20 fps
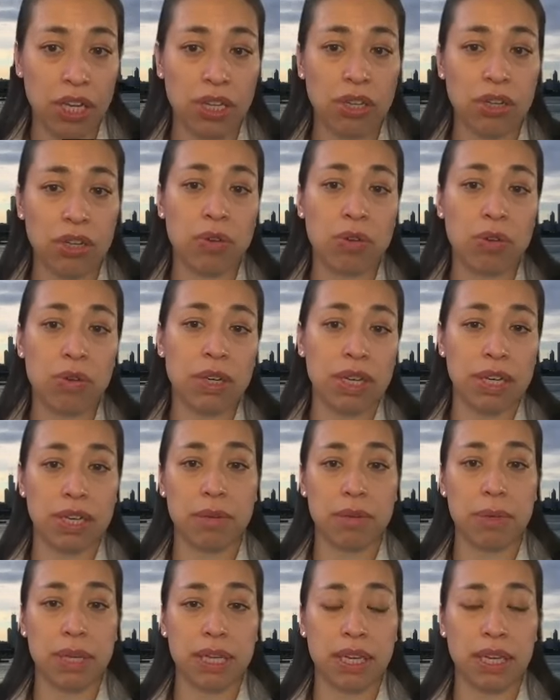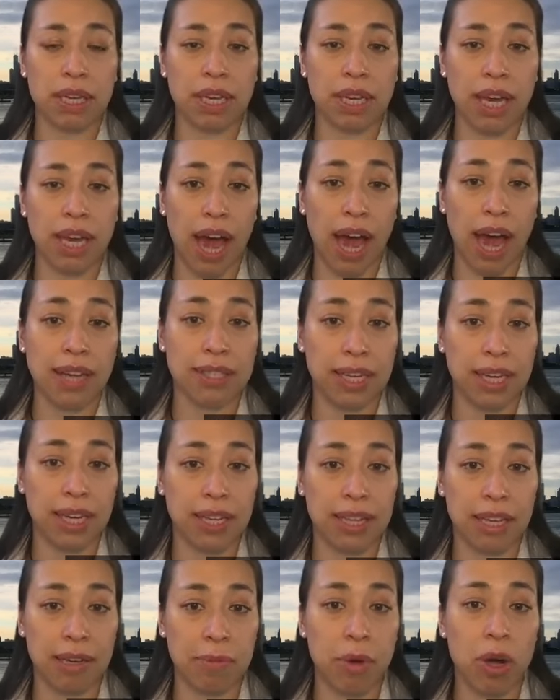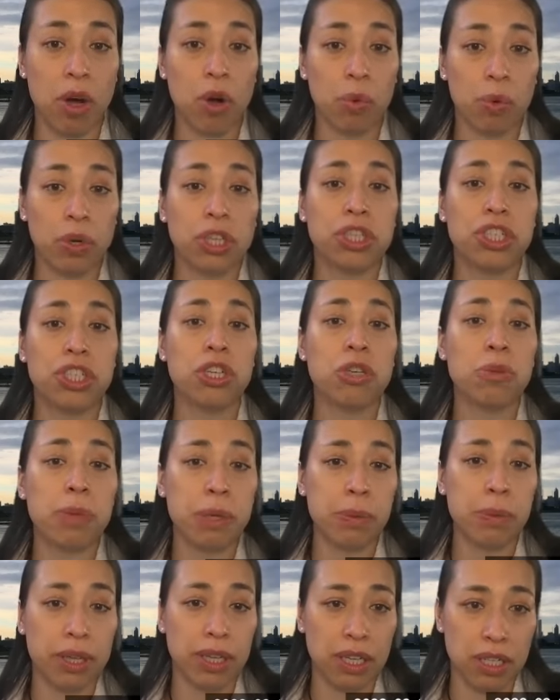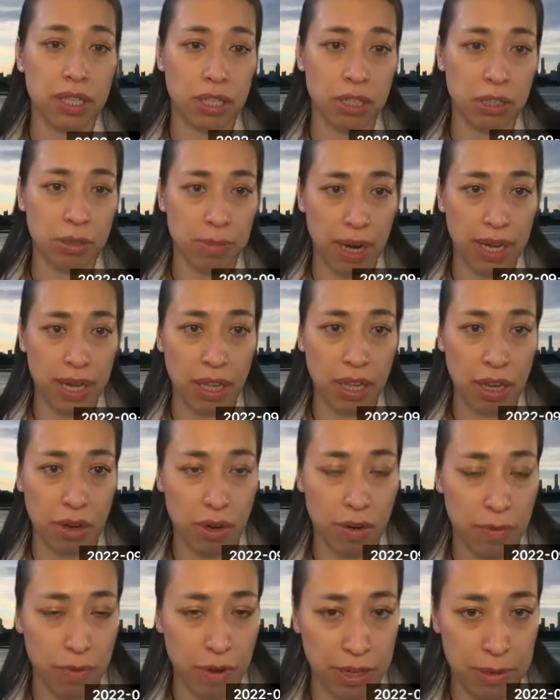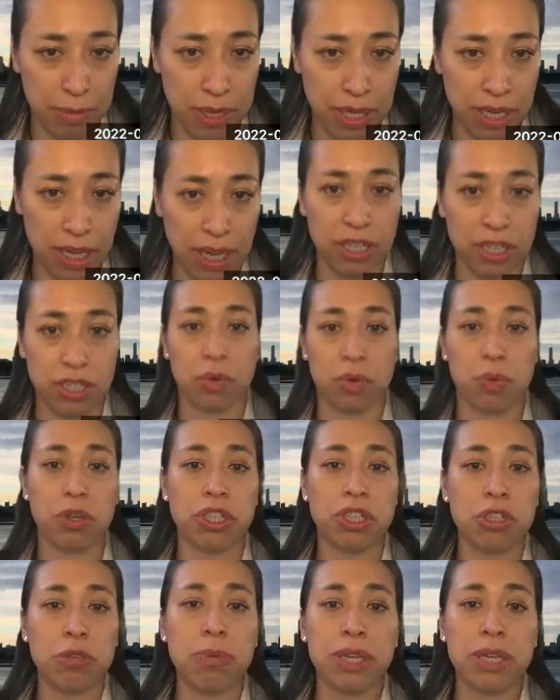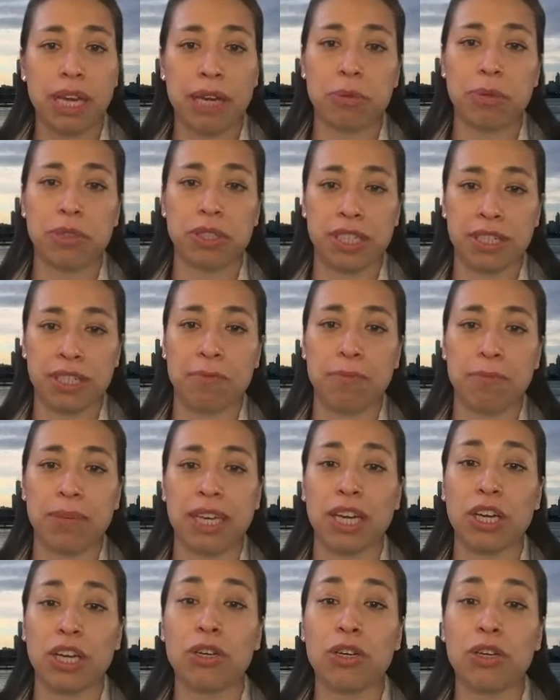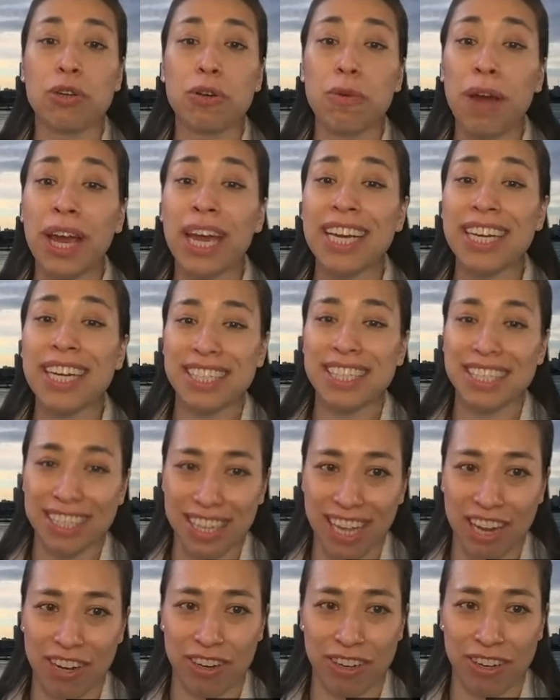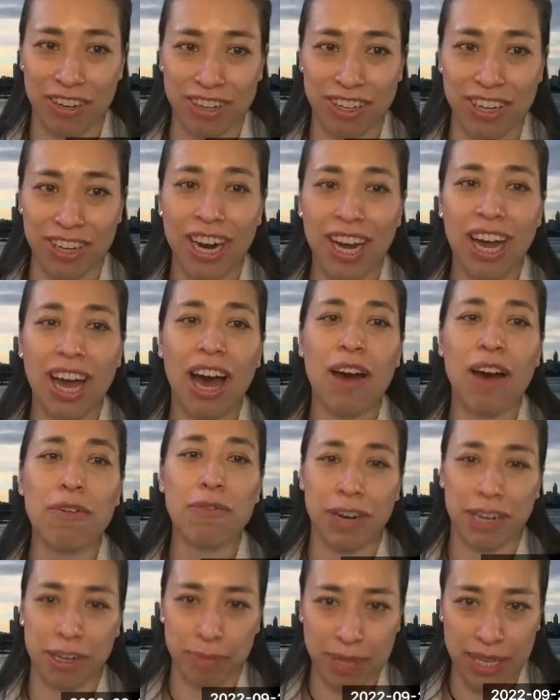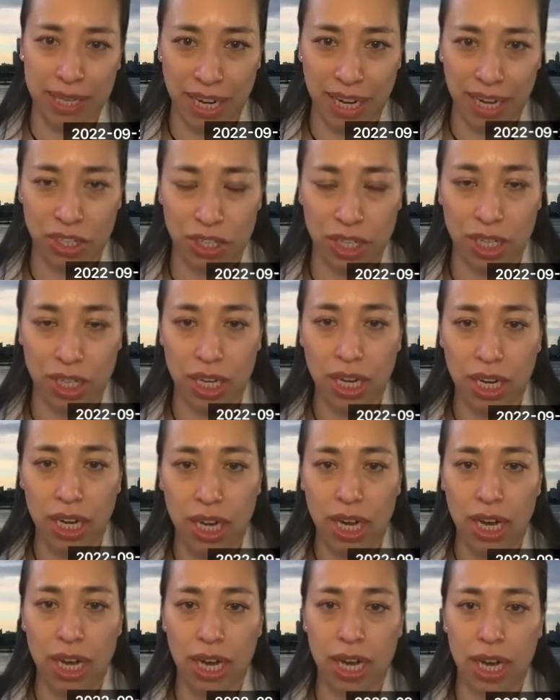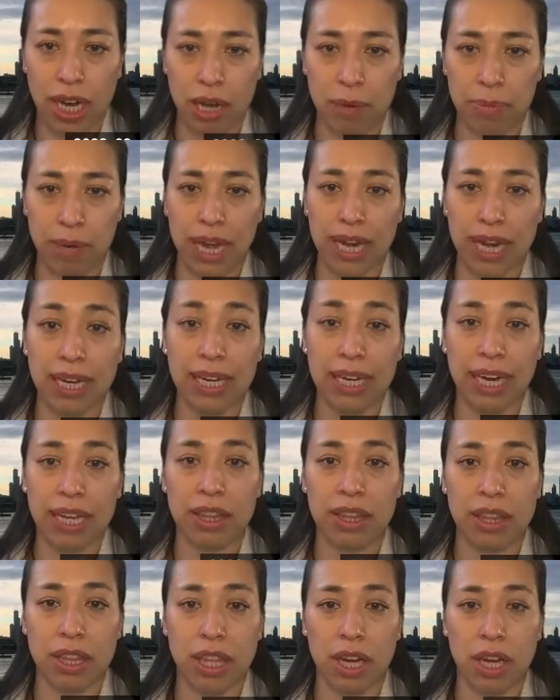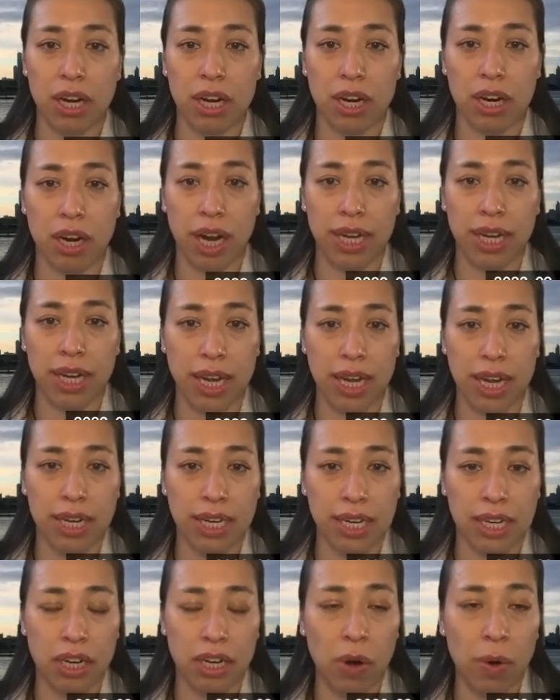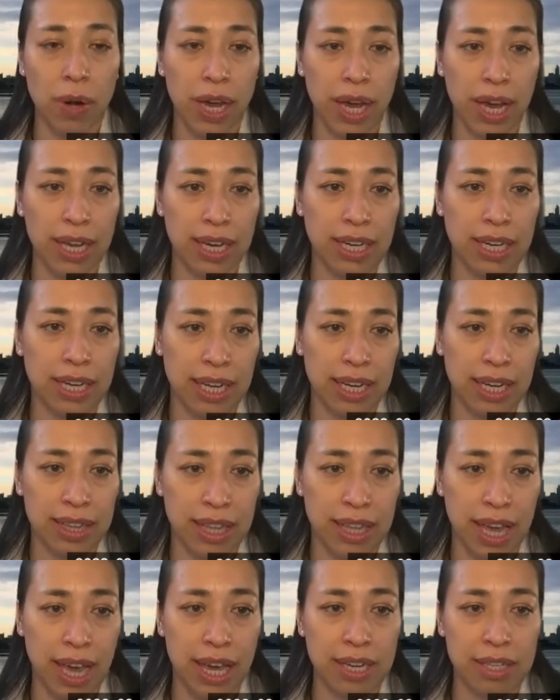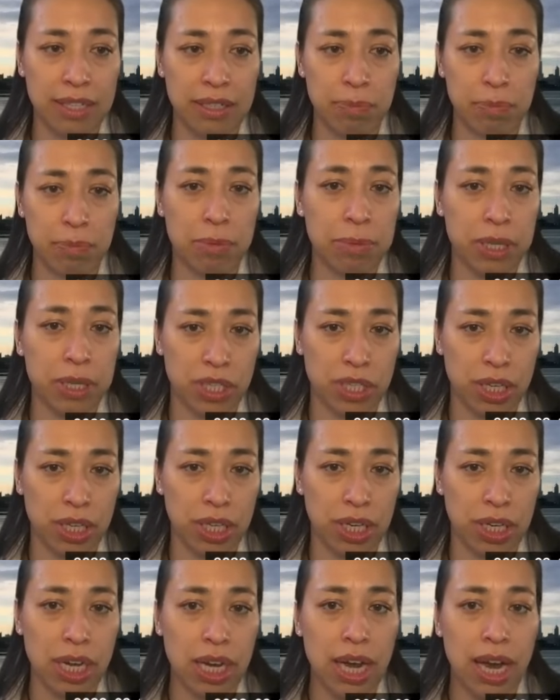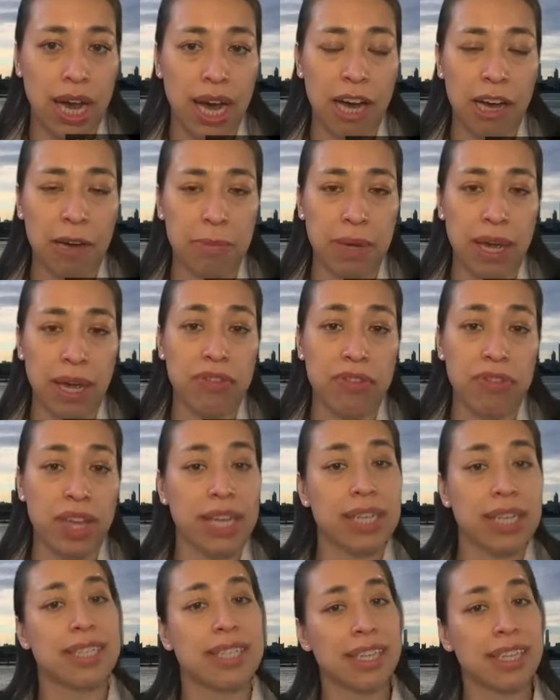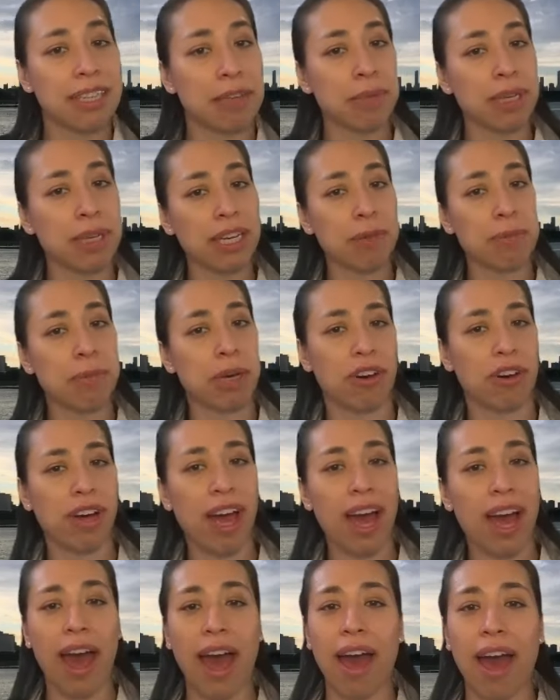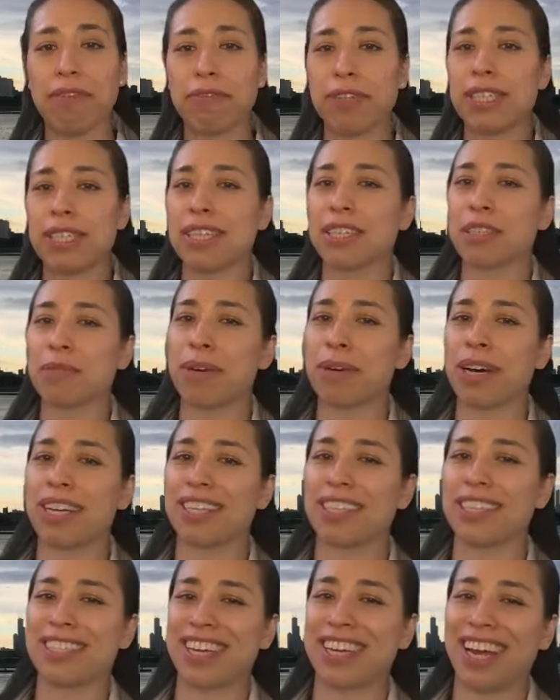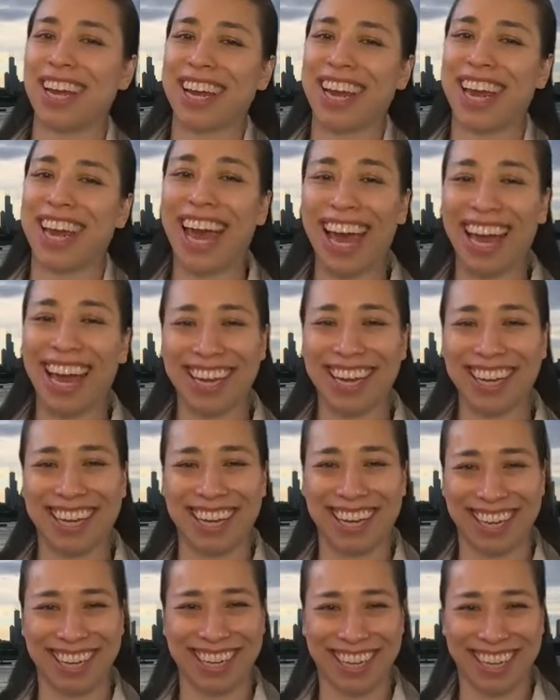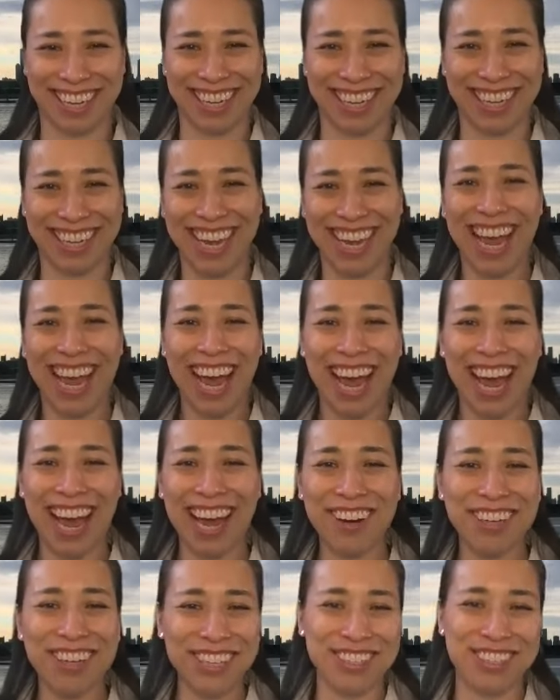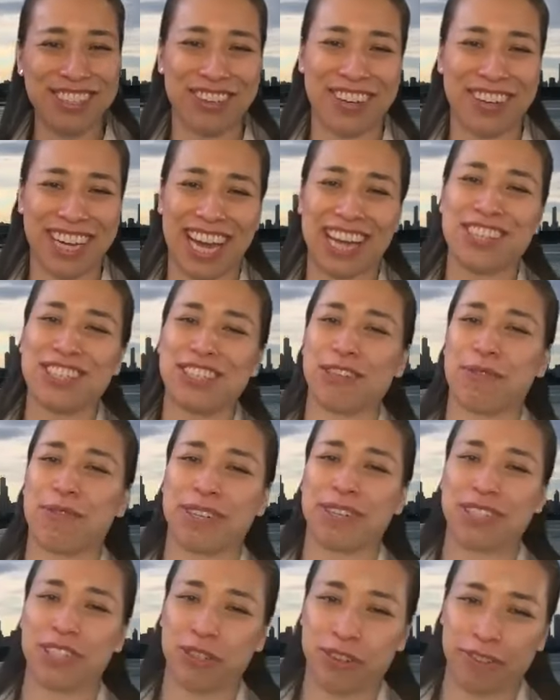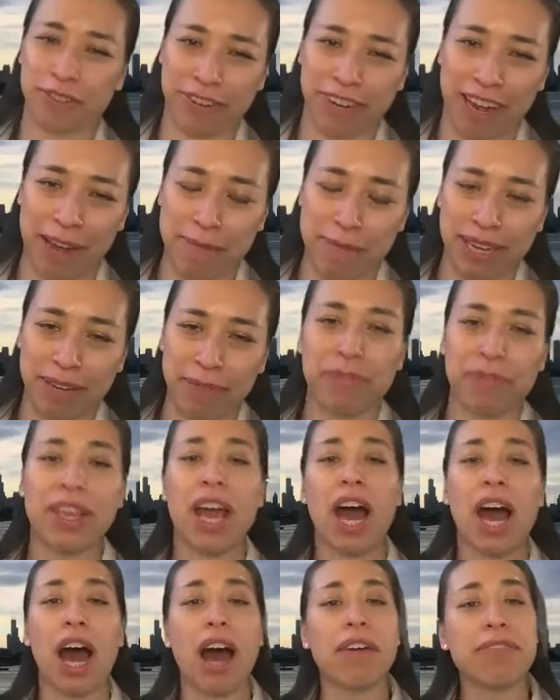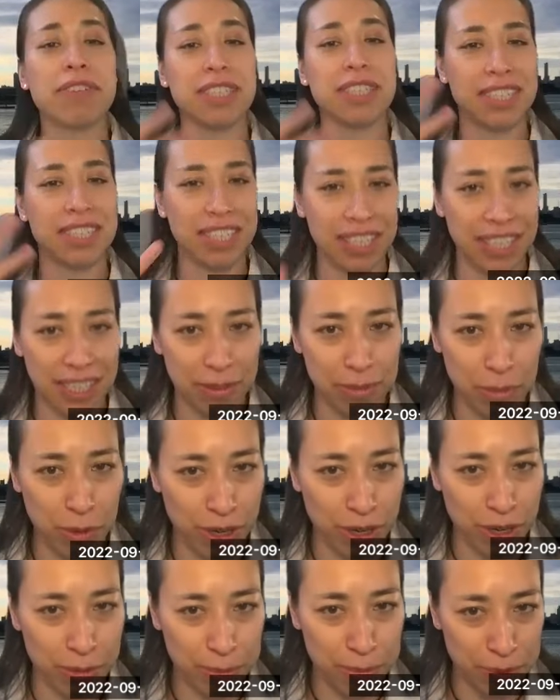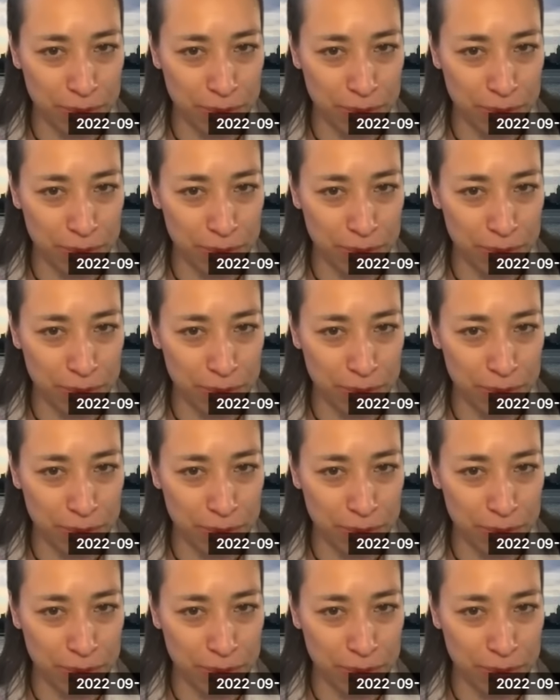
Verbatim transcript: you need to be asking them, would you be willing to do my letter of recommendation? Would you be able to give me a great letter of recommendation um, and get there and, and go ahead and get that permission? Um, and then send them an email every six months saying, hey, how are you doing? I just don't want you to forget me. Obviously, in more